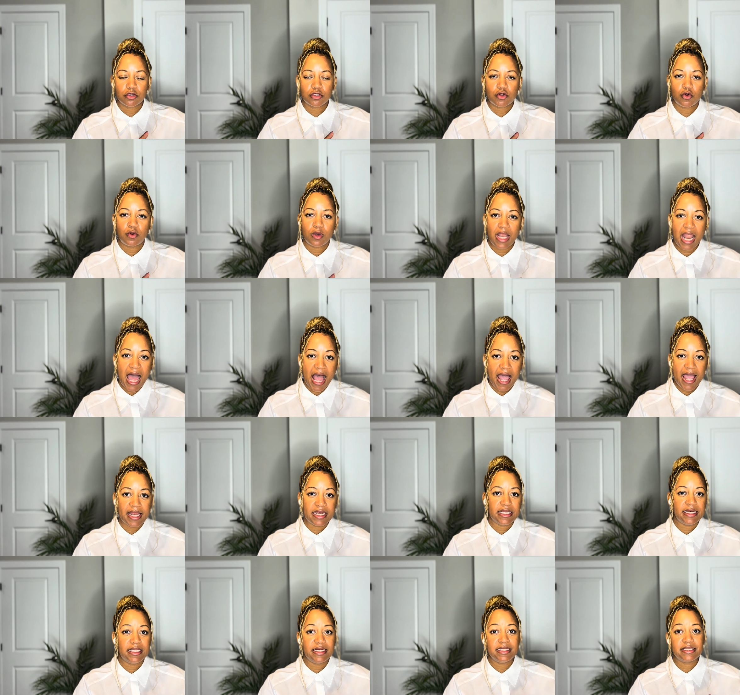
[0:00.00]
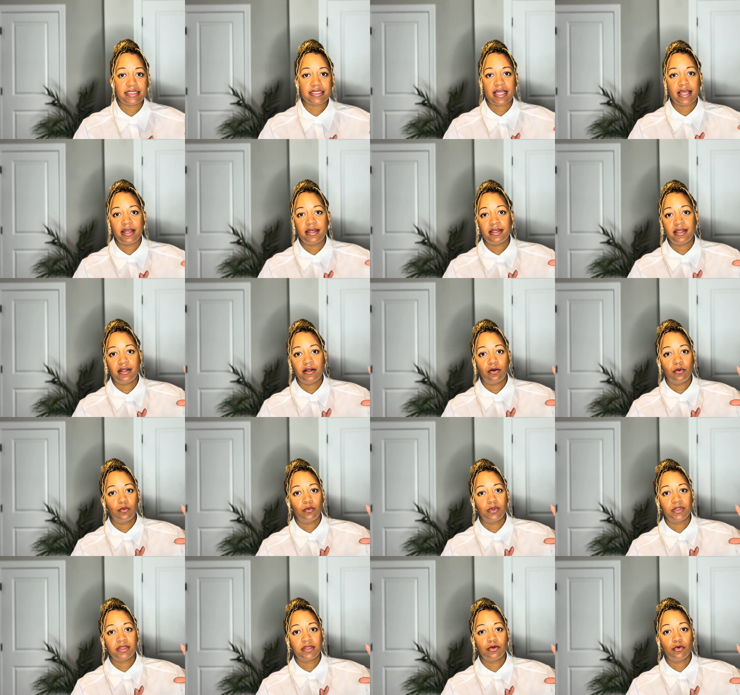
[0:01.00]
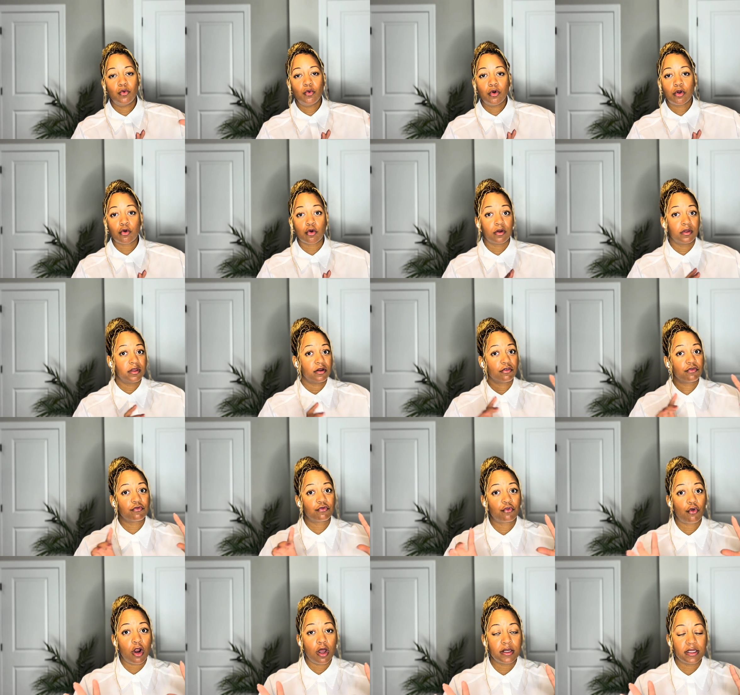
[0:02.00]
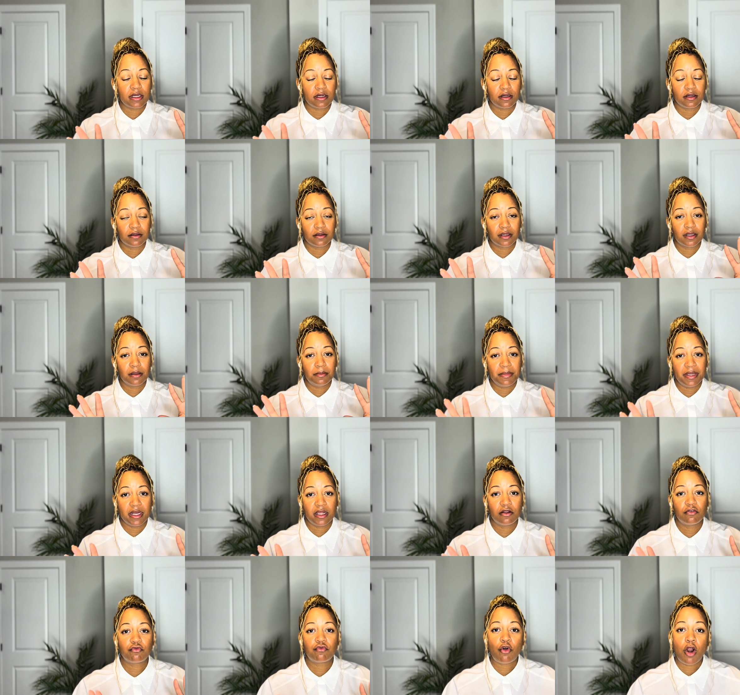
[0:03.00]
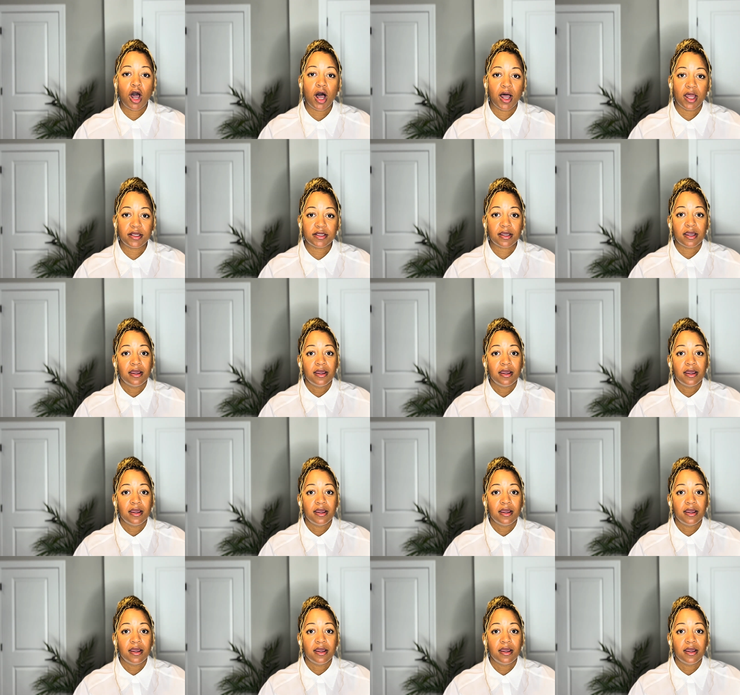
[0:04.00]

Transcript: online and they decide they don't want the order or they're committing fraud.